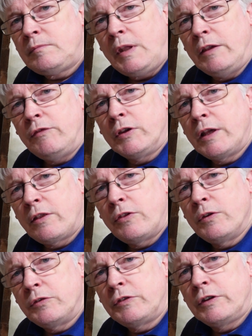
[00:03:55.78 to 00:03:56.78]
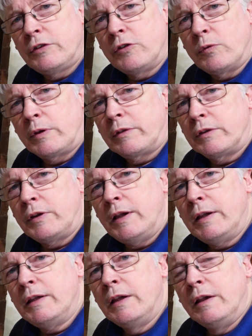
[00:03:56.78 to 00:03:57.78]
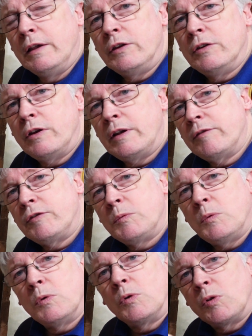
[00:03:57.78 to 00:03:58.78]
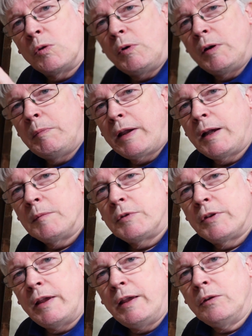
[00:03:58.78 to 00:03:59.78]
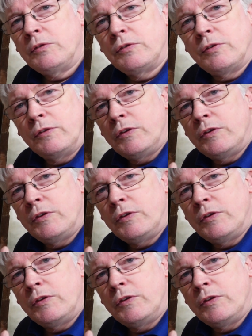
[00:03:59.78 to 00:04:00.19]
if you get thirsty during the day, you don't have to walk all the way back up to the house.